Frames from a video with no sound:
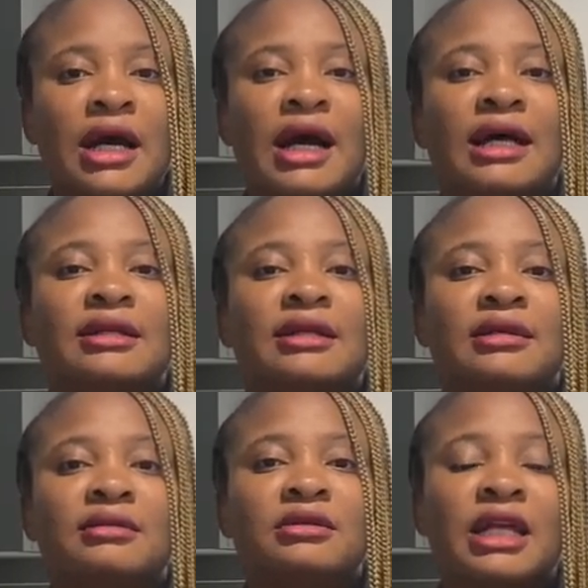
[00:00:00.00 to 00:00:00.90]
and
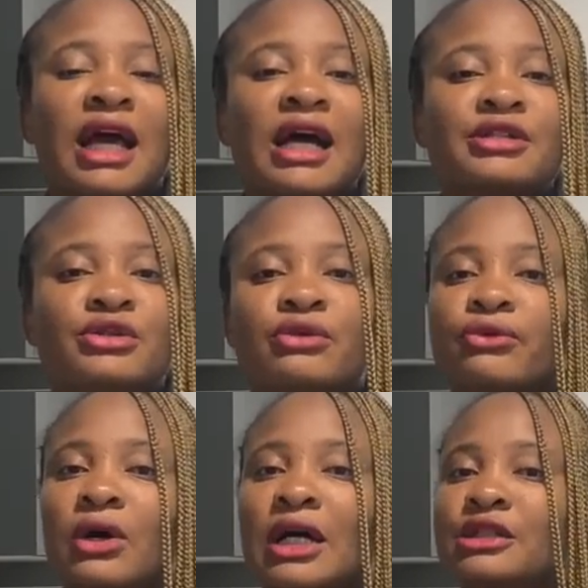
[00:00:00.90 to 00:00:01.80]
they ask you
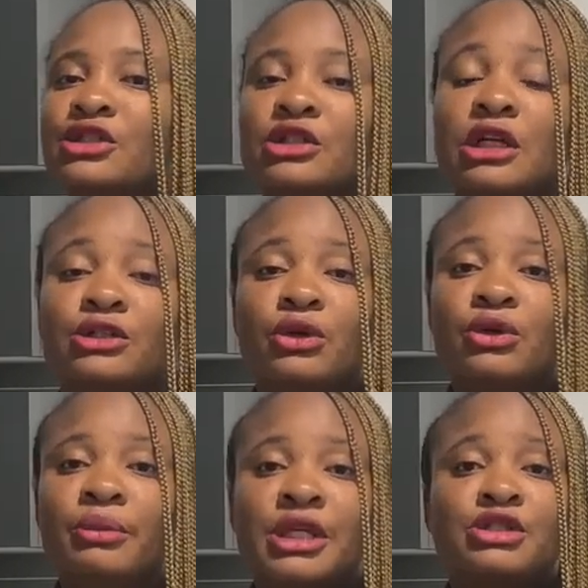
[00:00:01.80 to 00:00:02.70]
for additional
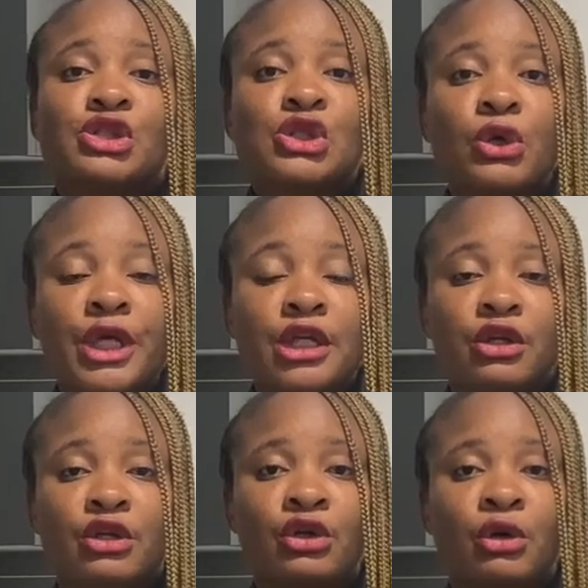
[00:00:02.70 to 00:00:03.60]
documents showing
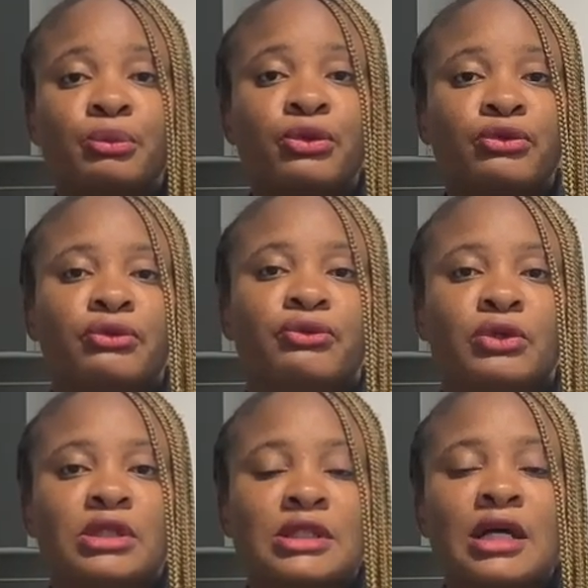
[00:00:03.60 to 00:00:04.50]
your proof of
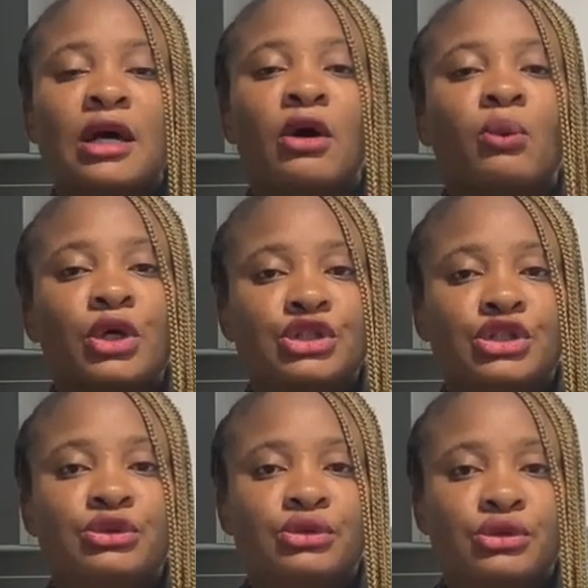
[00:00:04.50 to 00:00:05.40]
funds, what
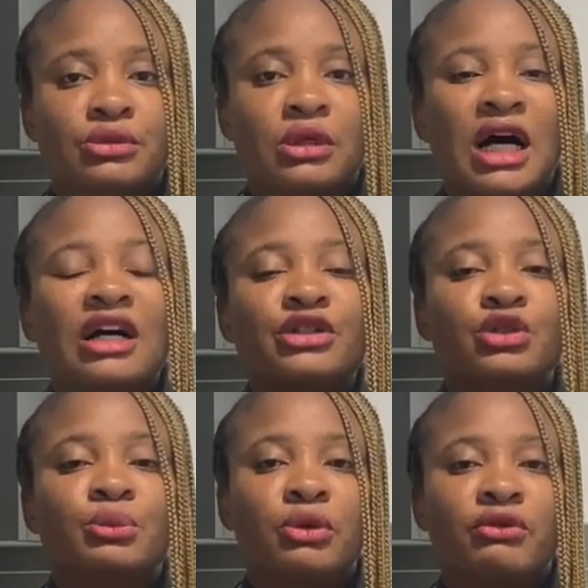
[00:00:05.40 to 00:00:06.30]
do? How do you
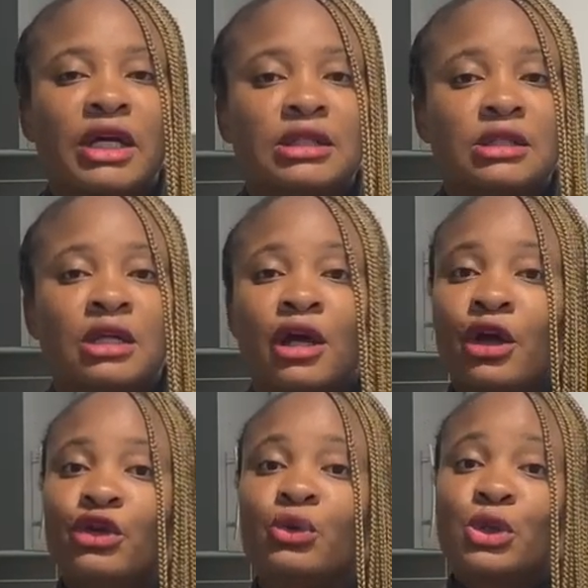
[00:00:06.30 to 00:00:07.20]
provide it?
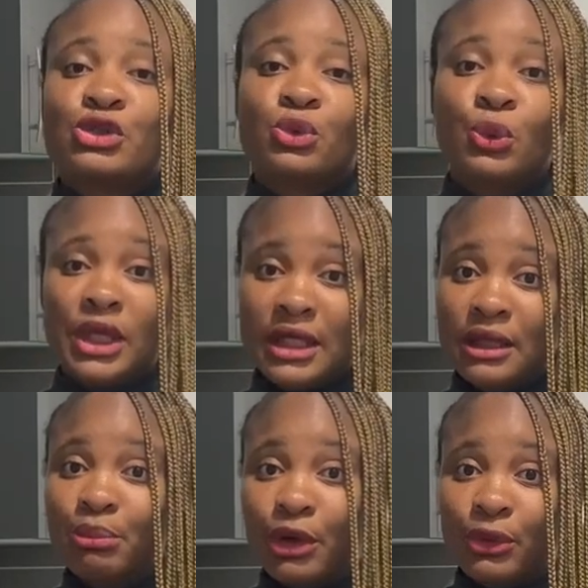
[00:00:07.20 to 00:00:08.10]
You want to quickly
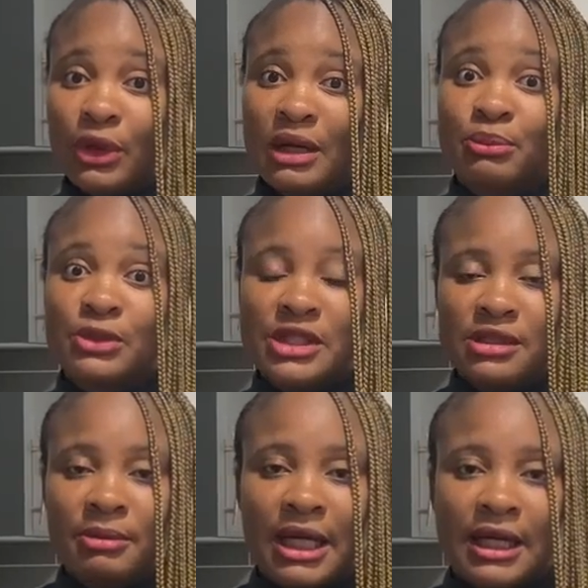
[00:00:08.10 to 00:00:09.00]
borrow and put it
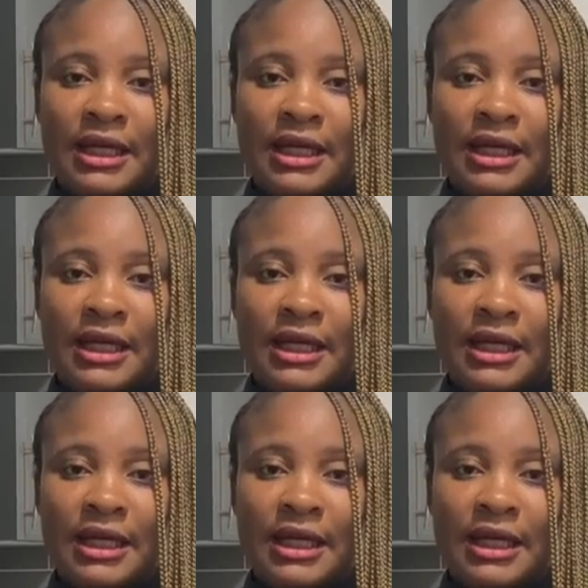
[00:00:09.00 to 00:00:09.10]
back.